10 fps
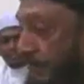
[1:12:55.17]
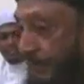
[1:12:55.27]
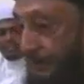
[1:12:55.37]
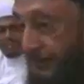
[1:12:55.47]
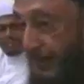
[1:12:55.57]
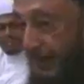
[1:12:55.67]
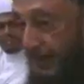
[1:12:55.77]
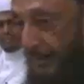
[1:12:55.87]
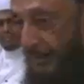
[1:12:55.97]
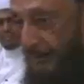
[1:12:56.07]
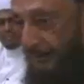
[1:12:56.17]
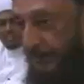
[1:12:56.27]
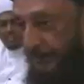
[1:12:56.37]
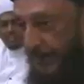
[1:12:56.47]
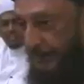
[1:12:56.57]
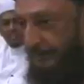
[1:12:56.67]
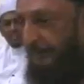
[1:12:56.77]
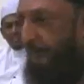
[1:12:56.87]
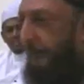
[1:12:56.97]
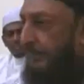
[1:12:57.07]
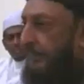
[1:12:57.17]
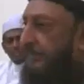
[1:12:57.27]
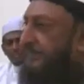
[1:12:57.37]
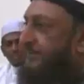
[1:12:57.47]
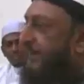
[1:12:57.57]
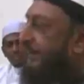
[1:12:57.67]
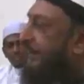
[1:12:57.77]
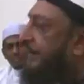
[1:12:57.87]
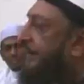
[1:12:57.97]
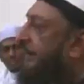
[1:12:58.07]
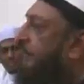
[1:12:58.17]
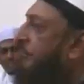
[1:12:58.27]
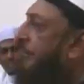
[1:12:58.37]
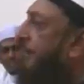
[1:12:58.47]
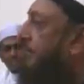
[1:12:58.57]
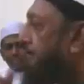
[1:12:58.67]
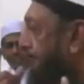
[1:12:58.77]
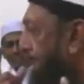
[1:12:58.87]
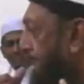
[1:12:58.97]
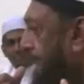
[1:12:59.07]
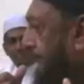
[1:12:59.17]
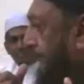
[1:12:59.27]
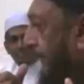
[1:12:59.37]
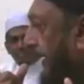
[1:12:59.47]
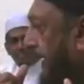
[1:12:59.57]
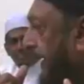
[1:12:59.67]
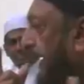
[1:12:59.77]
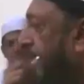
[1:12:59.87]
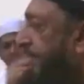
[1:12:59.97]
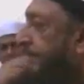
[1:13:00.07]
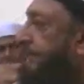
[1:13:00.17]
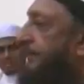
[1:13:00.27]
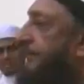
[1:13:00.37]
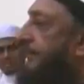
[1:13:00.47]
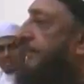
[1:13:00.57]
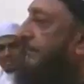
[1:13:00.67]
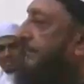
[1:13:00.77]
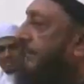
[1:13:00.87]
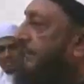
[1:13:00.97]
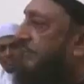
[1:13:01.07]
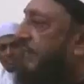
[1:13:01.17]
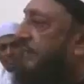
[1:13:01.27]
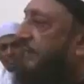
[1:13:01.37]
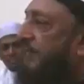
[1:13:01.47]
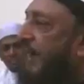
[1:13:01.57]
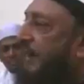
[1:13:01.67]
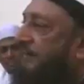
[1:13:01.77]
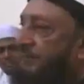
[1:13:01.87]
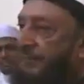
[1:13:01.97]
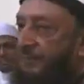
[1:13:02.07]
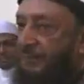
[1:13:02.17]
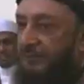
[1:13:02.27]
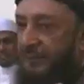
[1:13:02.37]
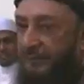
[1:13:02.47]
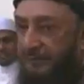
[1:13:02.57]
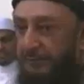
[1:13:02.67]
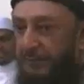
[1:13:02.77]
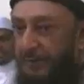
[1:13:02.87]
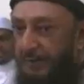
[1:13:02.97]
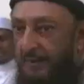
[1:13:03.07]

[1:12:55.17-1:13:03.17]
where Dajjal has attacked us with his deadliest weapon and has achieved success after success,